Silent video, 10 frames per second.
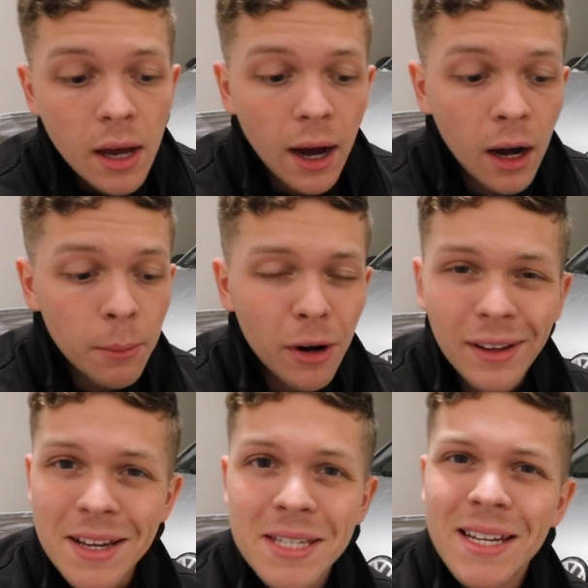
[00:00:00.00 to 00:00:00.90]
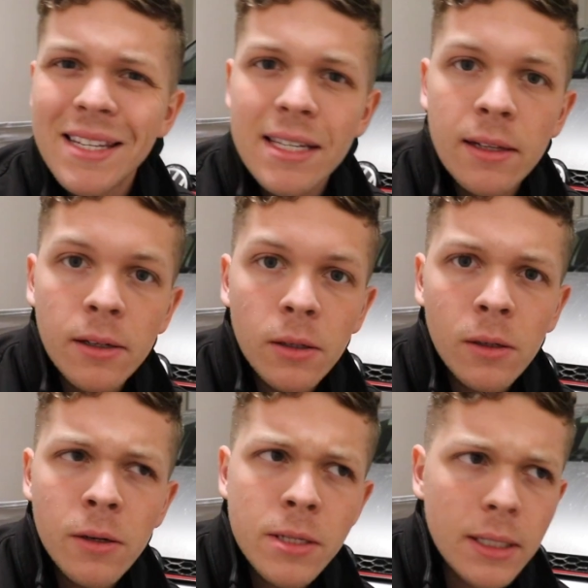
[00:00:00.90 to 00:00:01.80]
are like
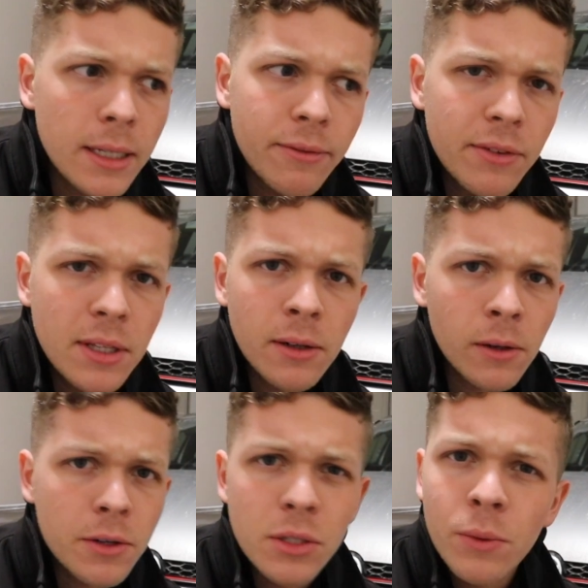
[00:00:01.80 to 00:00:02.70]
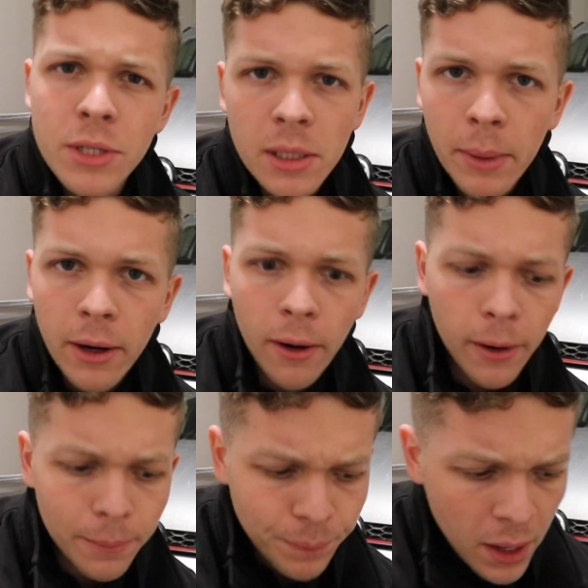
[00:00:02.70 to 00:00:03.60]
$1,600, like $1,500, so we're just gonna make our
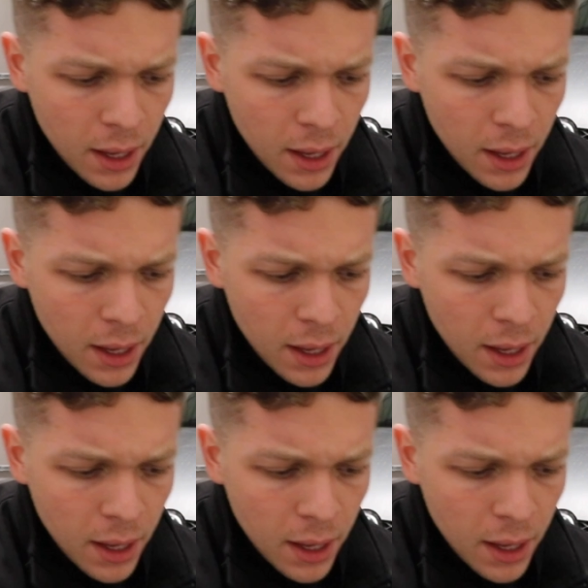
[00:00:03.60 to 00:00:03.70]
own.